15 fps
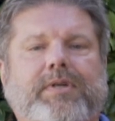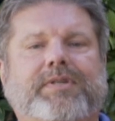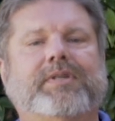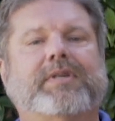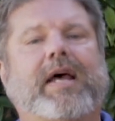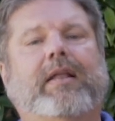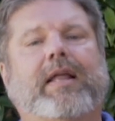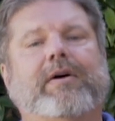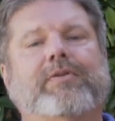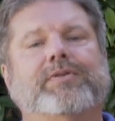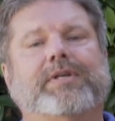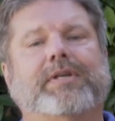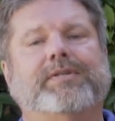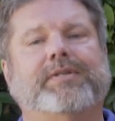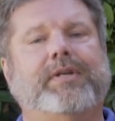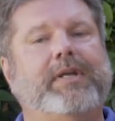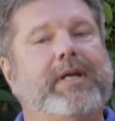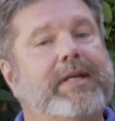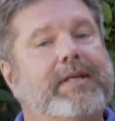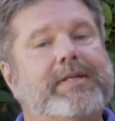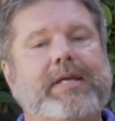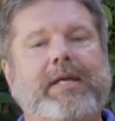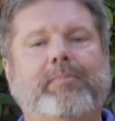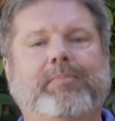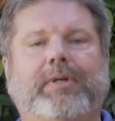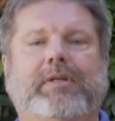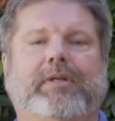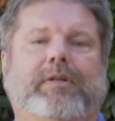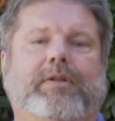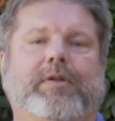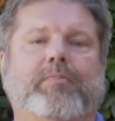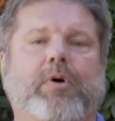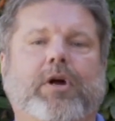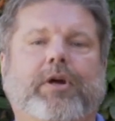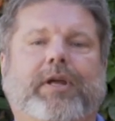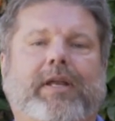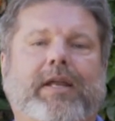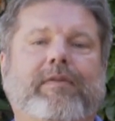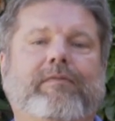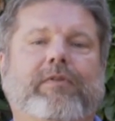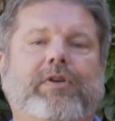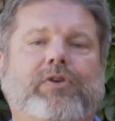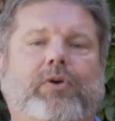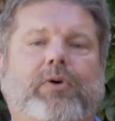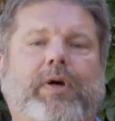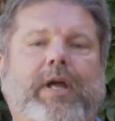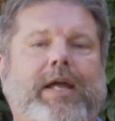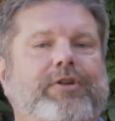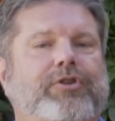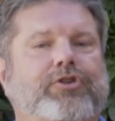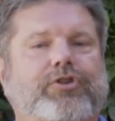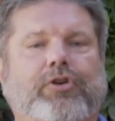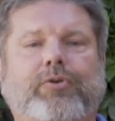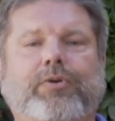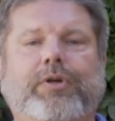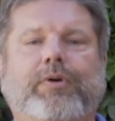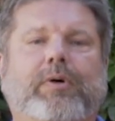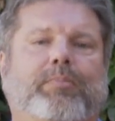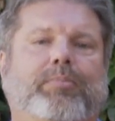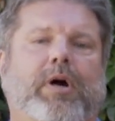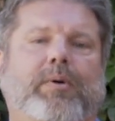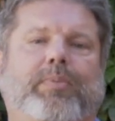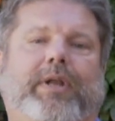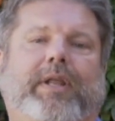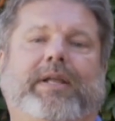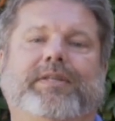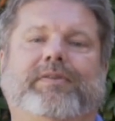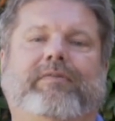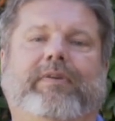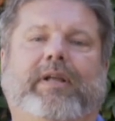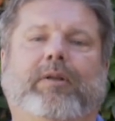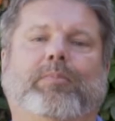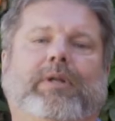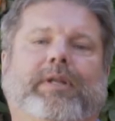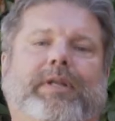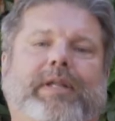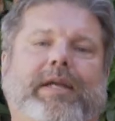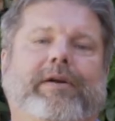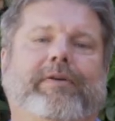This allows us to dig deep into the market inventory and show you a property that's available in the